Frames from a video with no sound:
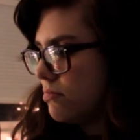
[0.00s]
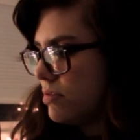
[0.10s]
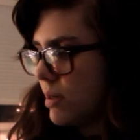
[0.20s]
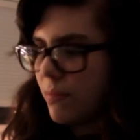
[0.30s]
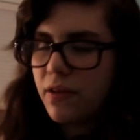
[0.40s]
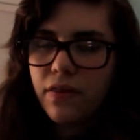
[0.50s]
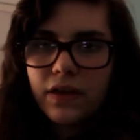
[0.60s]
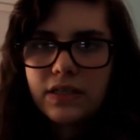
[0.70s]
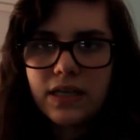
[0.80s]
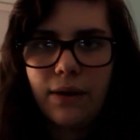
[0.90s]
some of the
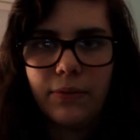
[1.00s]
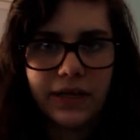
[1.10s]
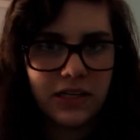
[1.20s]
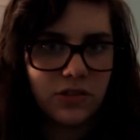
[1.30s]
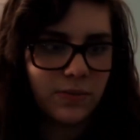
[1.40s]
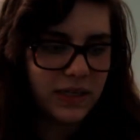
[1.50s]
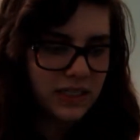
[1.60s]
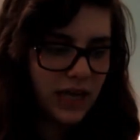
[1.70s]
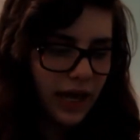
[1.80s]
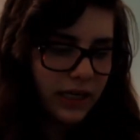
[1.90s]
things that I'm really into, but
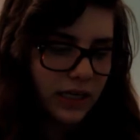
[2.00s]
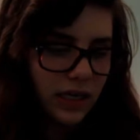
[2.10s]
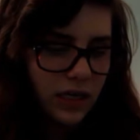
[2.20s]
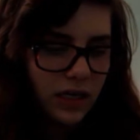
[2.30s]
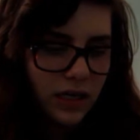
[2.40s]
it's not like